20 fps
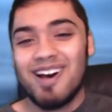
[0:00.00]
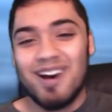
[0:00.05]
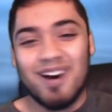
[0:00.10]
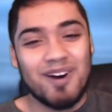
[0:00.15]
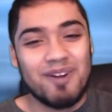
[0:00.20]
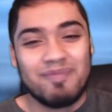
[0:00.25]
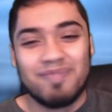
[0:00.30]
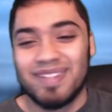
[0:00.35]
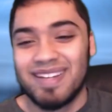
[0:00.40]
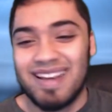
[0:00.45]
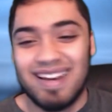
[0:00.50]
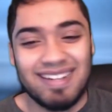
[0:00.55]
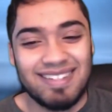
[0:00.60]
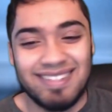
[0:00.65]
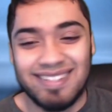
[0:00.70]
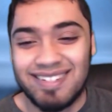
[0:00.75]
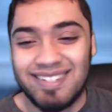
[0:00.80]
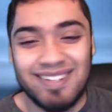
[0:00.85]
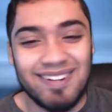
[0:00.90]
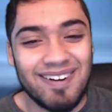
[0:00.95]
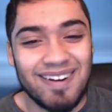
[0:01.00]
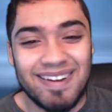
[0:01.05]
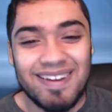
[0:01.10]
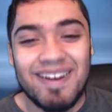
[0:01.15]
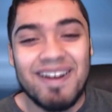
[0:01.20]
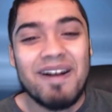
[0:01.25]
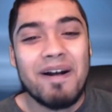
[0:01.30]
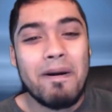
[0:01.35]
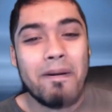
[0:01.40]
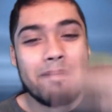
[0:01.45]
I hope you guys enjoy.
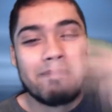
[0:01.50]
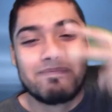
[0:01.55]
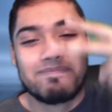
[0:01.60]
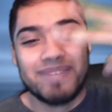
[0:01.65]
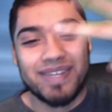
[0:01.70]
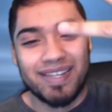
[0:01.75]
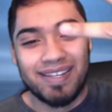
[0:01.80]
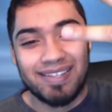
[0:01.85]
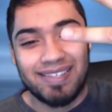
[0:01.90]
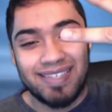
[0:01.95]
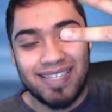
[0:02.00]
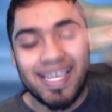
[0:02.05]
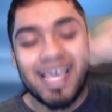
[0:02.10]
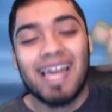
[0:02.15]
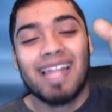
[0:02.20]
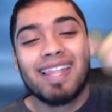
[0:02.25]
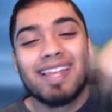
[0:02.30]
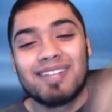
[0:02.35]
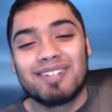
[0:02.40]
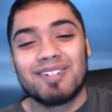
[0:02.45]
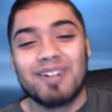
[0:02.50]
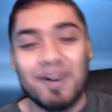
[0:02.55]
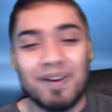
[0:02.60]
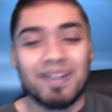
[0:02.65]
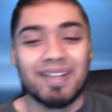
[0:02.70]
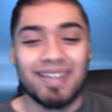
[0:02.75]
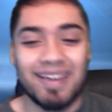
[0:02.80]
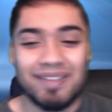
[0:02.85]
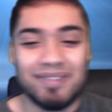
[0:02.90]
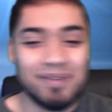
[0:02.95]
Peace. Let's grow
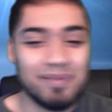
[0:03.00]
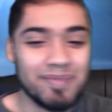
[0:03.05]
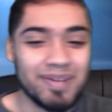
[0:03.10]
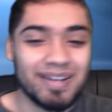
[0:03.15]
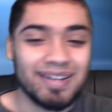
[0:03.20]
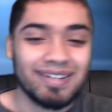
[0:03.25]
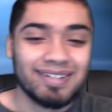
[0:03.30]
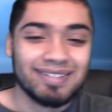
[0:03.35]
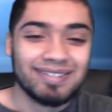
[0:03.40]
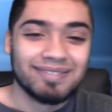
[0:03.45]
together, man.